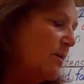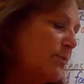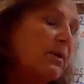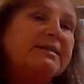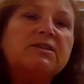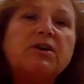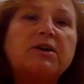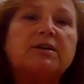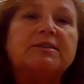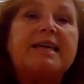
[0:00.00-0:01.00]
Boys and
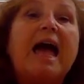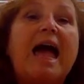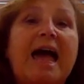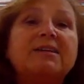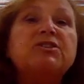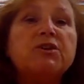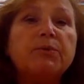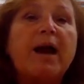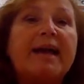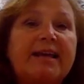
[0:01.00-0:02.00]
girls, as
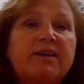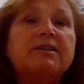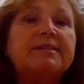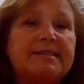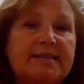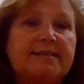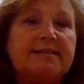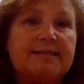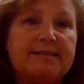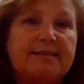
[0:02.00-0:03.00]
you're writing your
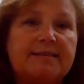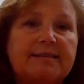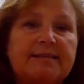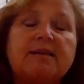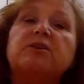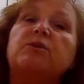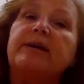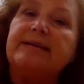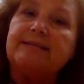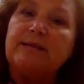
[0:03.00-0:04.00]
sentences, you'll
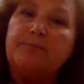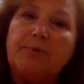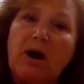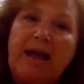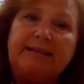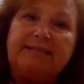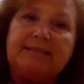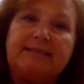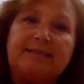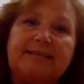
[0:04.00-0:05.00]
get some
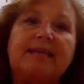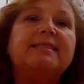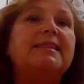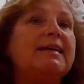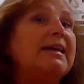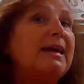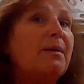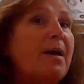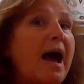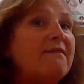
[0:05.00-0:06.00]
practice and thinking
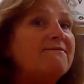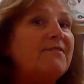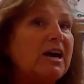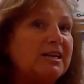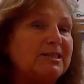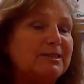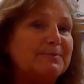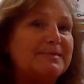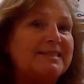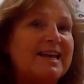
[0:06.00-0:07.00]
about
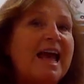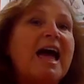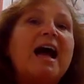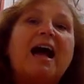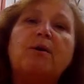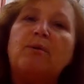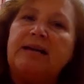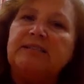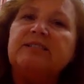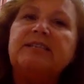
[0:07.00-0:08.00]
verbs. I
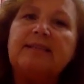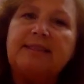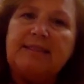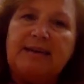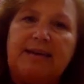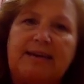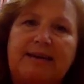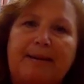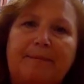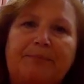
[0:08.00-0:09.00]
want you to think,
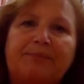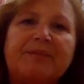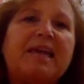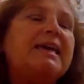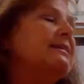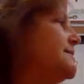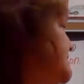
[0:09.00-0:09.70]
is